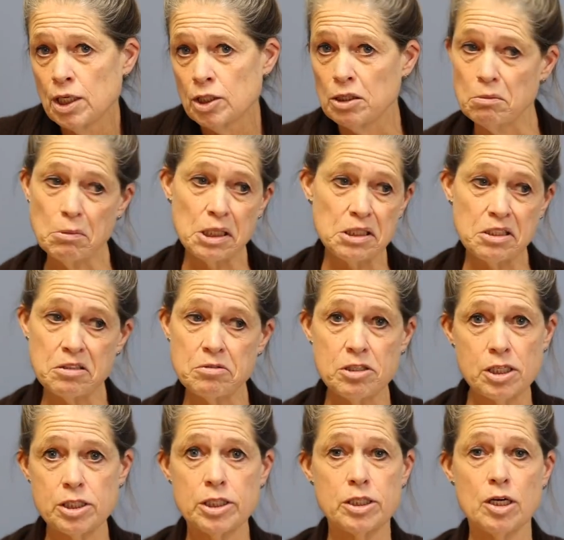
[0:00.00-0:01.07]
You might
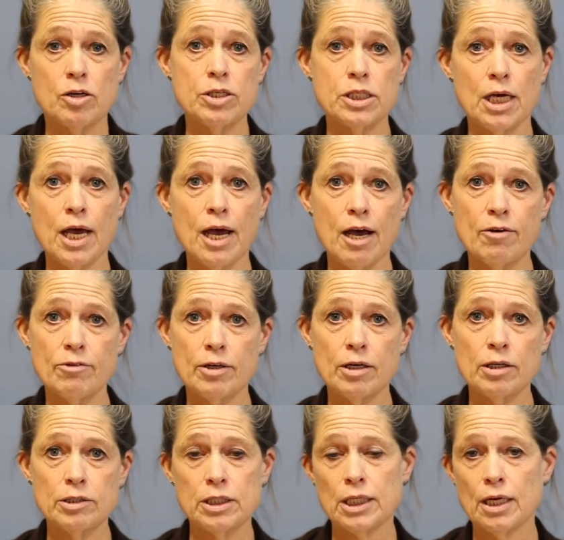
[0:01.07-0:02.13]
start to have
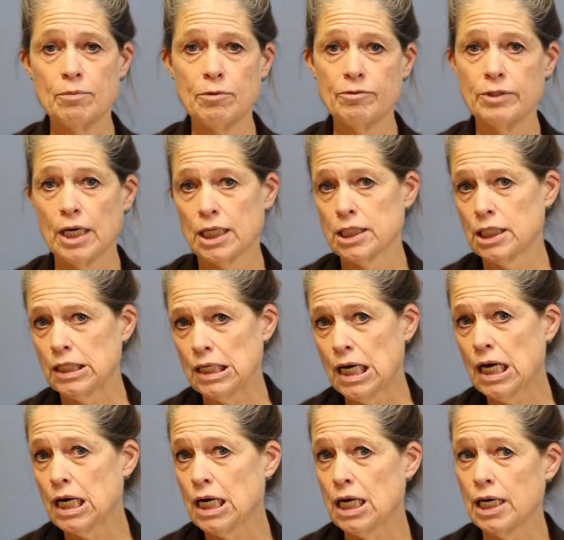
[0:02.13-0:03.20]
a temp of
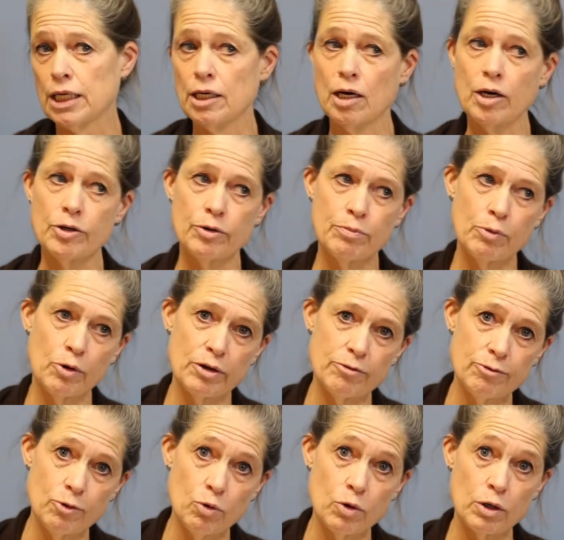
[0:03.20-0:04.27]
99,
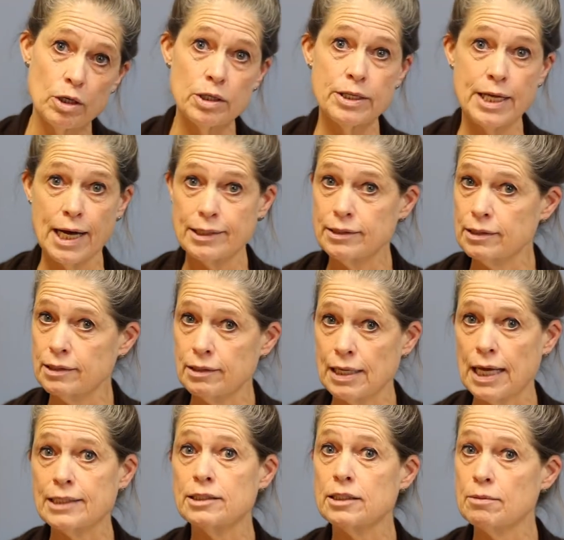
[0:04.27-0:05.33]
100.4, and
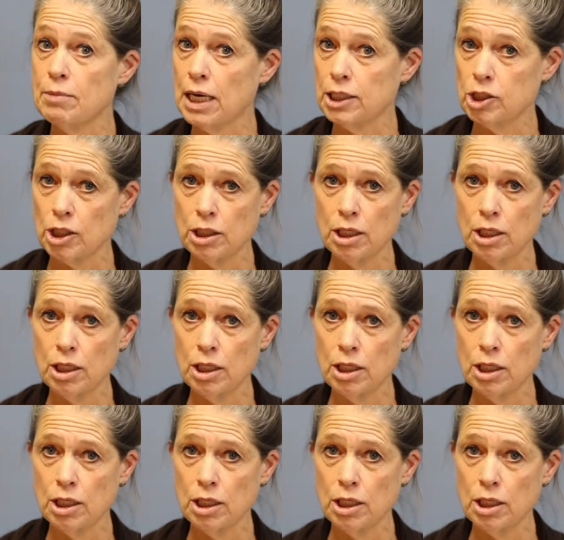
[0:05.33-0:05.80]
that's the magic